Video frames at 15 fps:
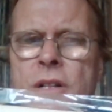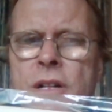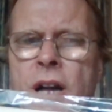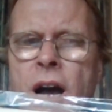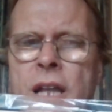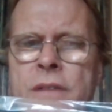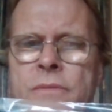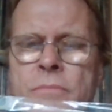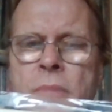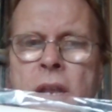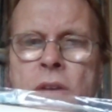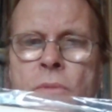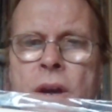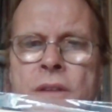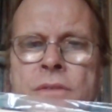kind of in
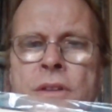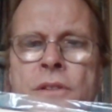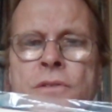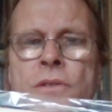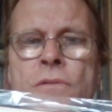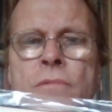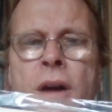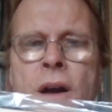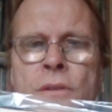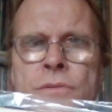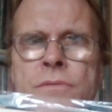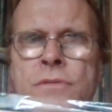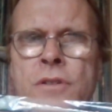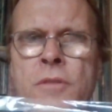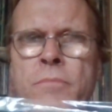many ways centered
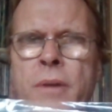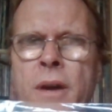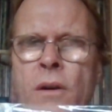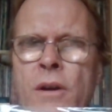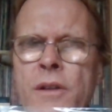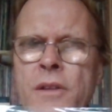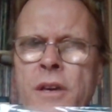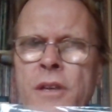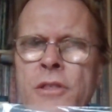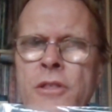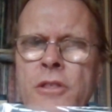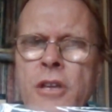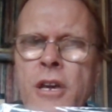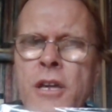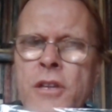around Sid Barrett
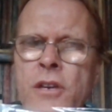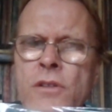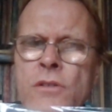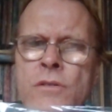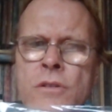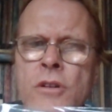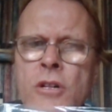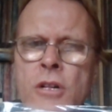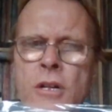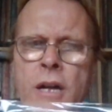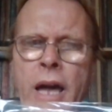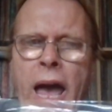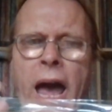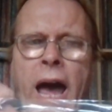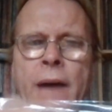and his
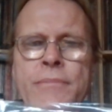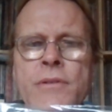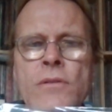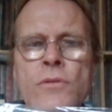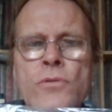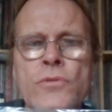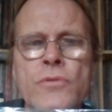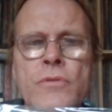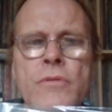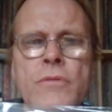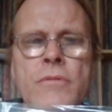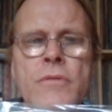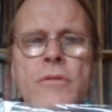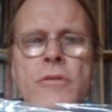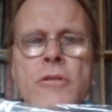absolute
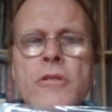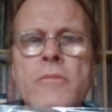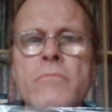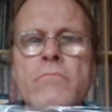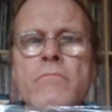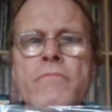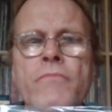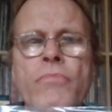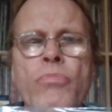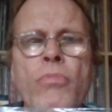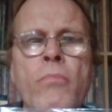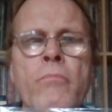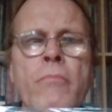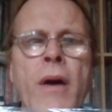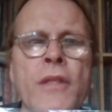
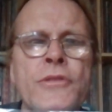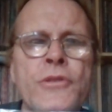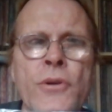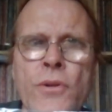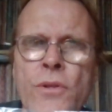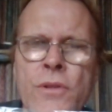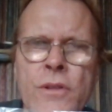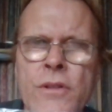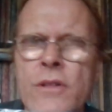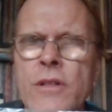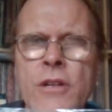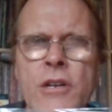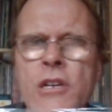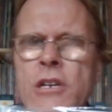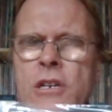mental
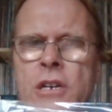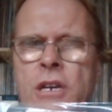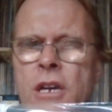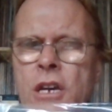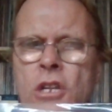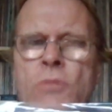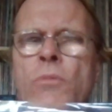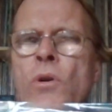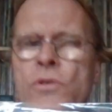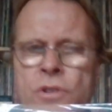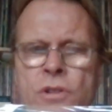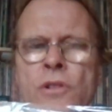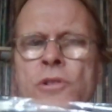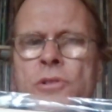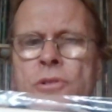and
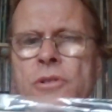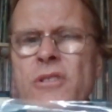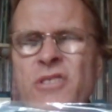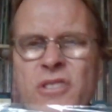emotional